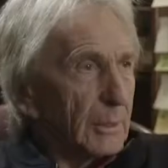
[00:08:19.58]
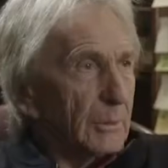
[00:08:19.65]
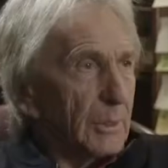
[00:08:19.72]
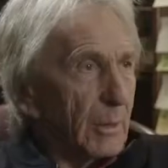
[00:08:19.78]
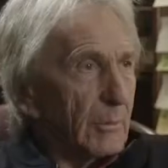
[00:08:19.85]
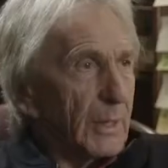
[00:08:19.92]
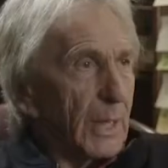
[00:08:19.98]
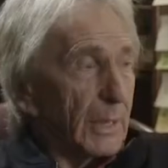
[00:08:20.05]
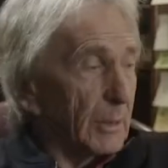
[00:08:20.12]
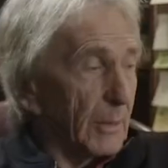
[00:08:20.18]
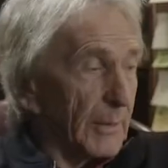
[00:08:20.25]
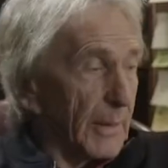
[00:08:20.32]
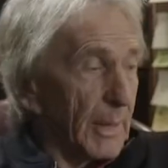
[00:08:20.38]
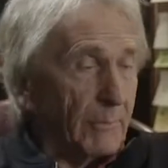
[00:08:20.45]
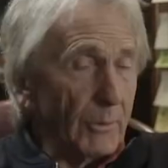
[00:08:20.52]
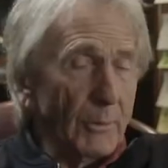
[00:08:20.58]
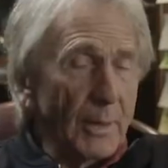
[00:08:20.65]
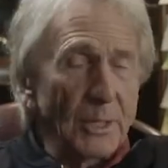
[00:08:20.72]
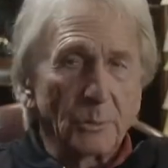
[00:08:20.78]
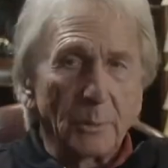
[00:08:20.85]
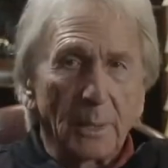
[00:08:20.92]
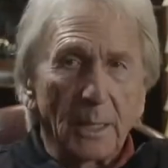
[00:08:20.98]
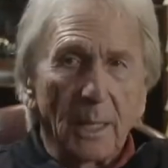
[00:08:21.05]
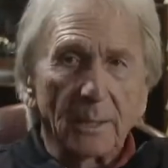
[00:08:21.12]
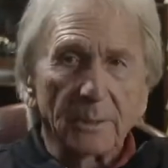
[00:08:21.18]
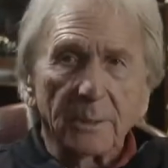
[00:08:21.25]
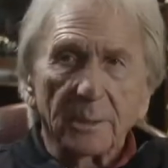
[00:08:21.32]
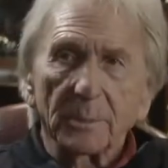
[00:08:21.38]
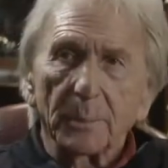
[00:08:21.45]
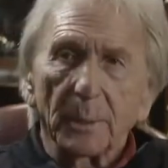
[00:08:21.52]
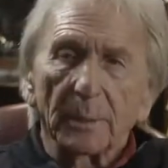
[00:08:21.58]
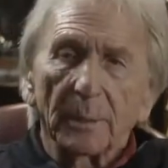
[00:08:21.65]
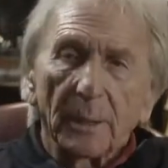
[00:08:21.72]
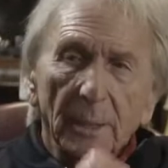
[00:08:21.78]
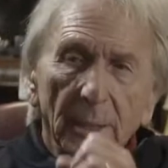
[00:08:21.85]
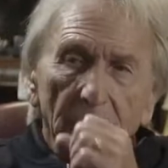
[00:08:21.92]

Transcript: You don't need. Not that I ever race with glasses, but